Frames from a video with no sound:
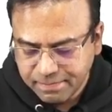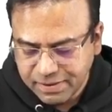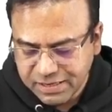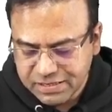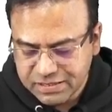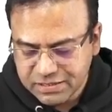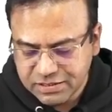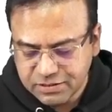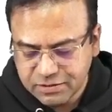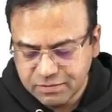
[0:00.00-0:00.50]

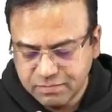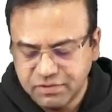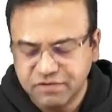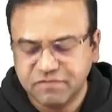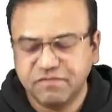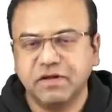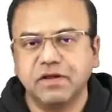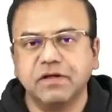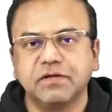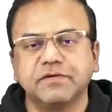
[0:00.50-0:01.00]
Pulsus
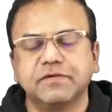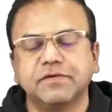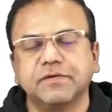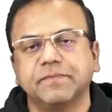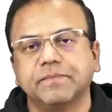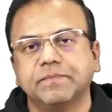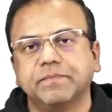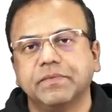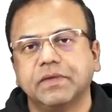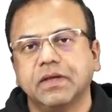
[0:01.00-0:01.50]
bisferiens.
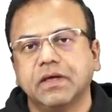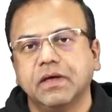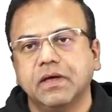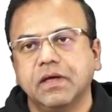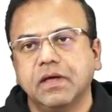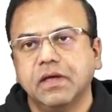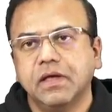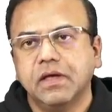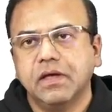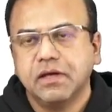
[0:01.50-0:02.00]

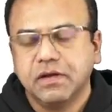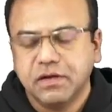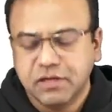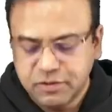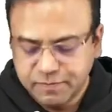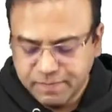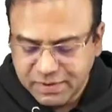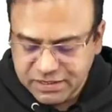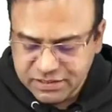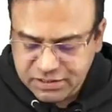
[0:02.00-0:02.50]

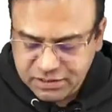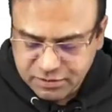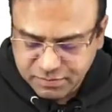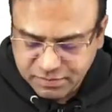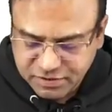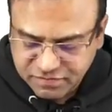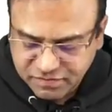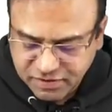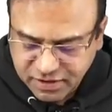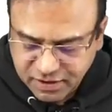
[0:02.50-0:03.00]
This pulsus
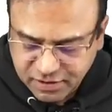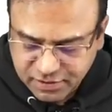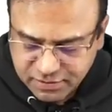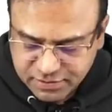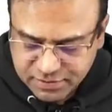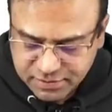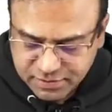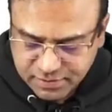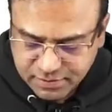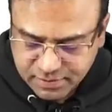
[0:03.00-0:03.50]

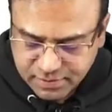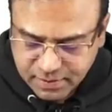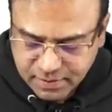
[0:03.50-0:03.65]
bisferiens